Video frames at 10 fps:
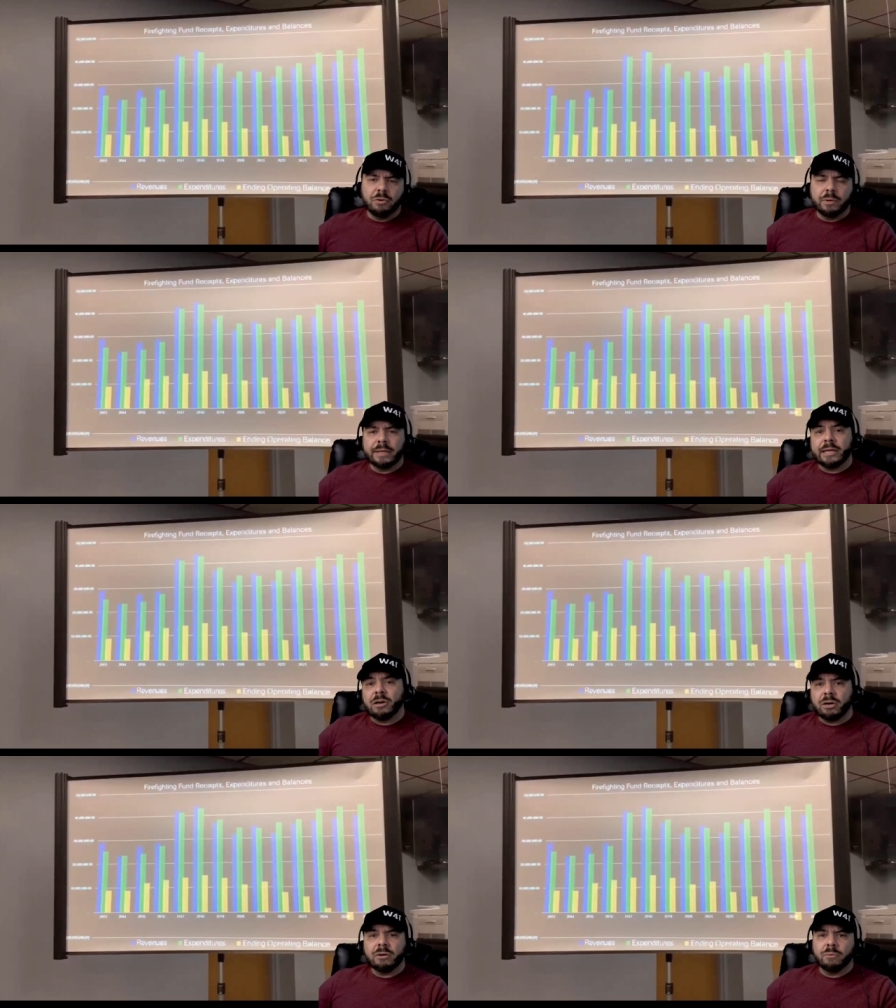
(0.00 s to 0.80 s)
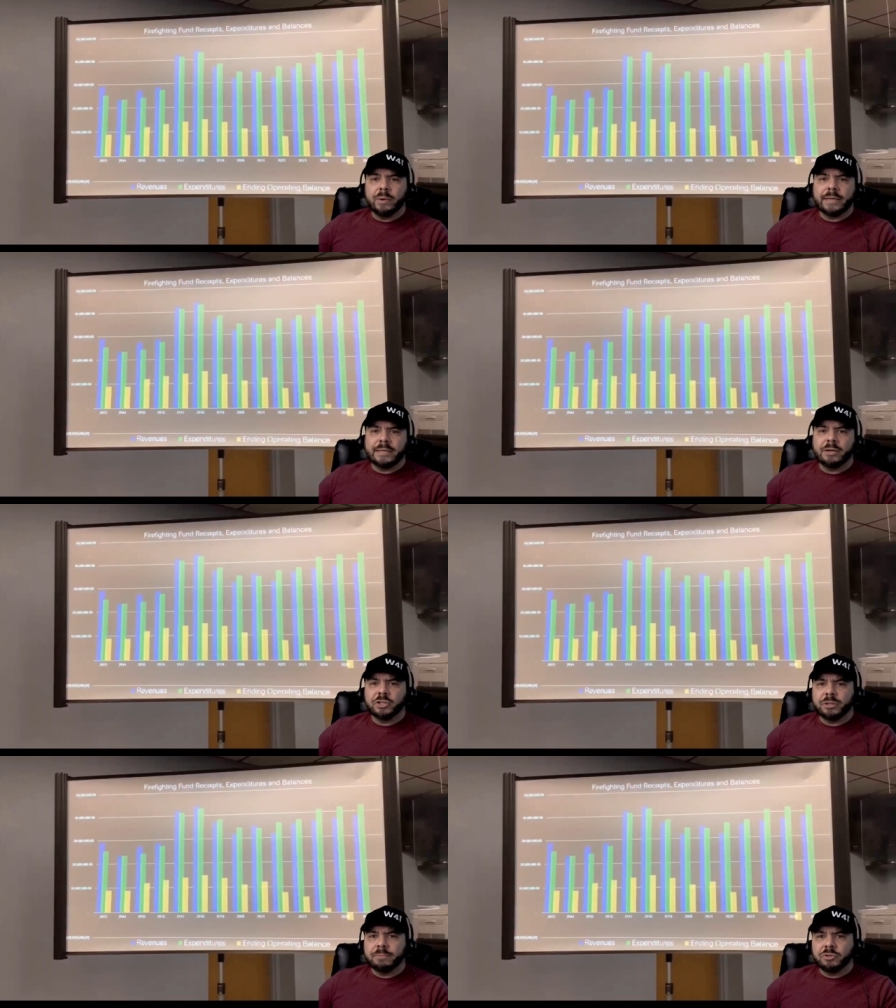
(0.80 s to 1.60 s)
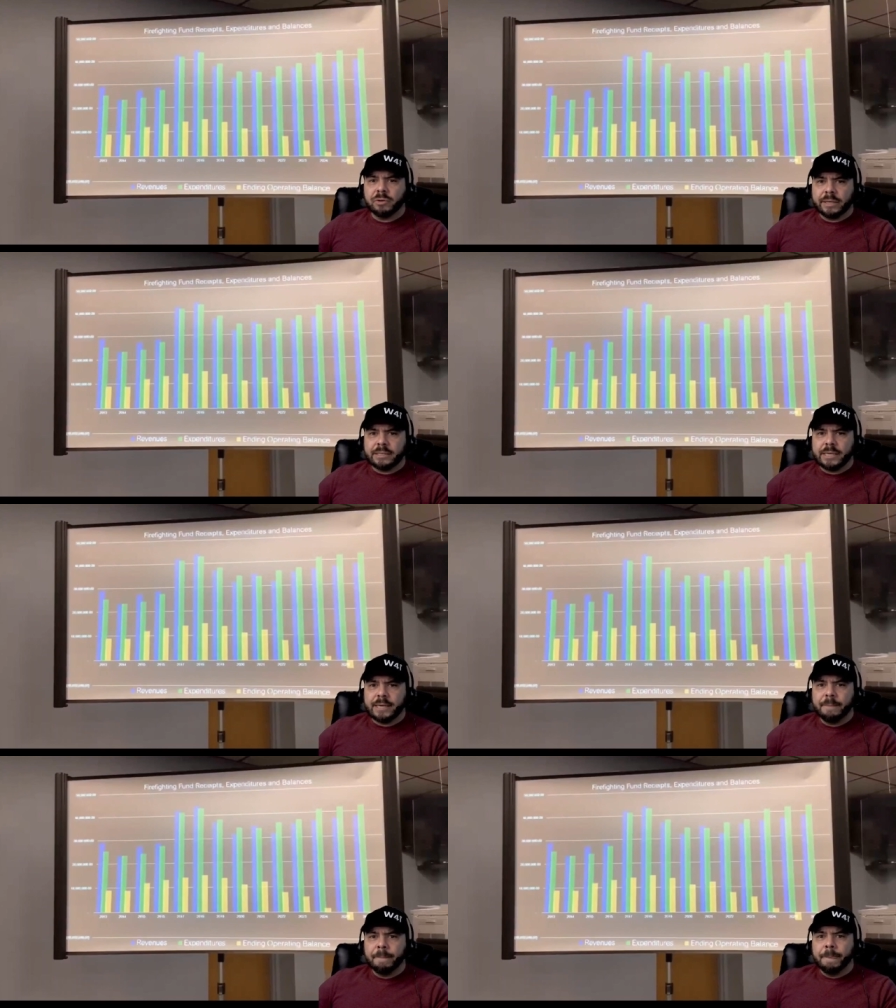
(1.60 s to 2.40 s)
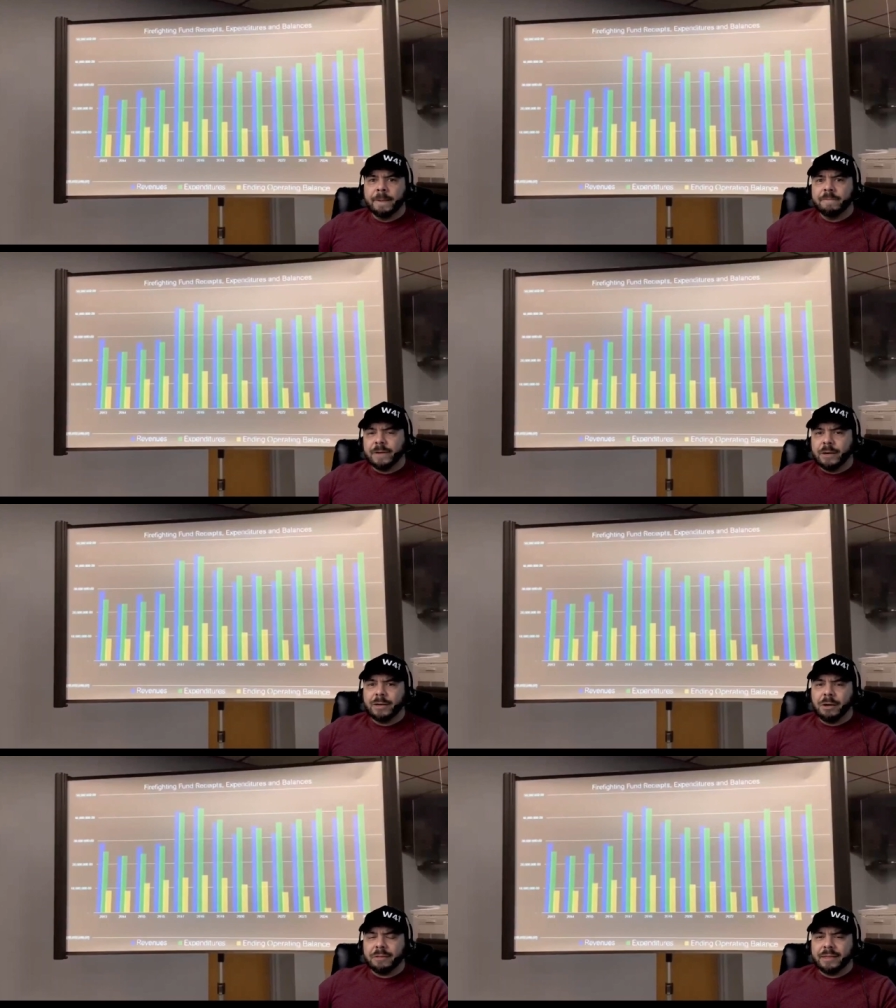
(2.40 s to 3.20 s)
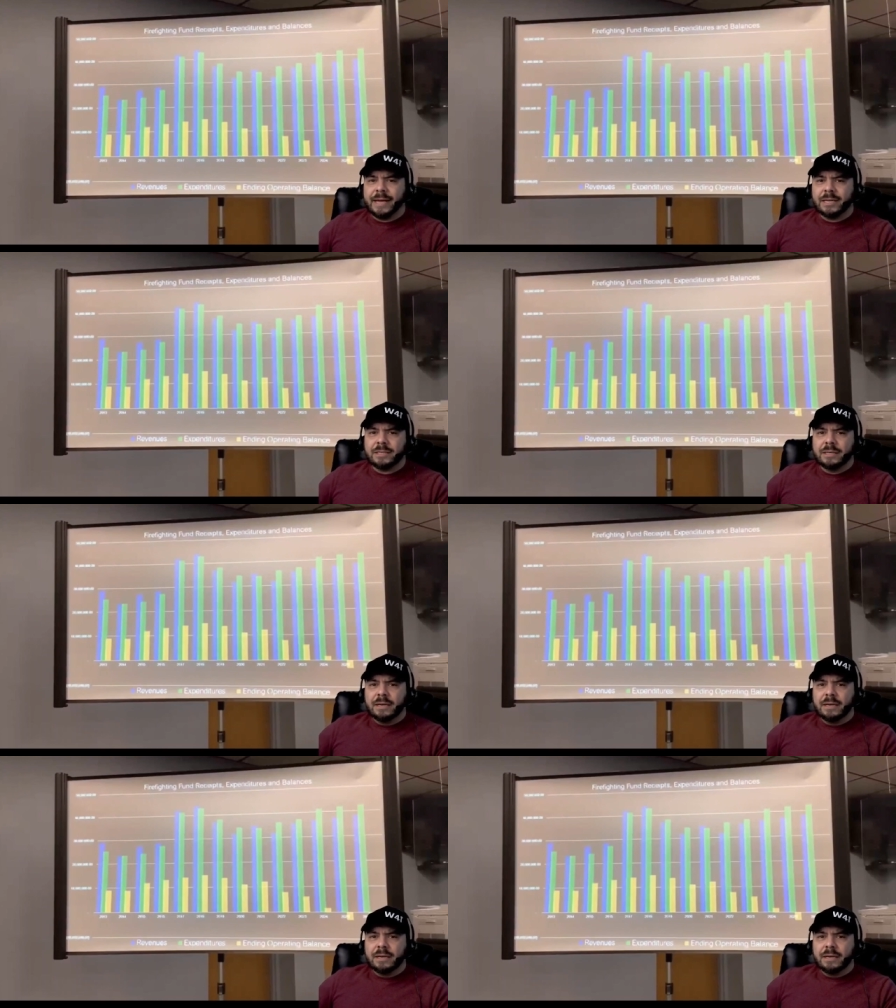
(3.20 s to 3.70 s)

who is the current Wayne Township trustee, found out that